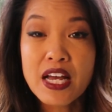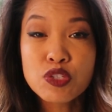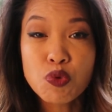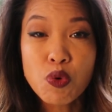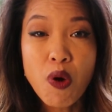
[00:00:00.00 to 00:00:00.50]

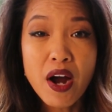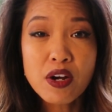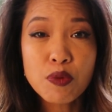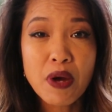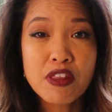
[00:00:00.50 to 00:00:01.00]
as
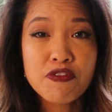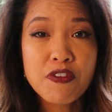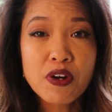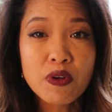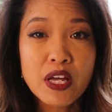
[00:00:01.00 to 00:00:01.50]
required by the
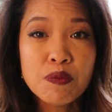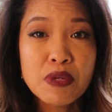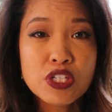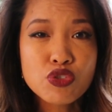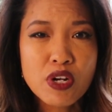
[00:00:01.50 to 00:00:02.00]
Federal
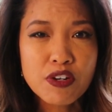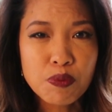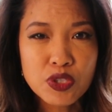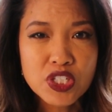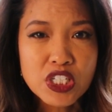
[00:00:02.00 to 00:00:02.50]
Administrative
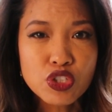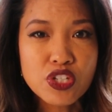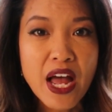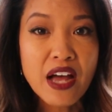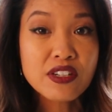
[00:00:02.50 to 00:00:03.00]

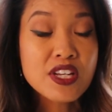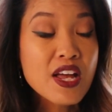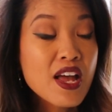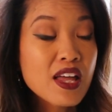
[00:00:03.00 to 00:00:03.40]
Procedures Act.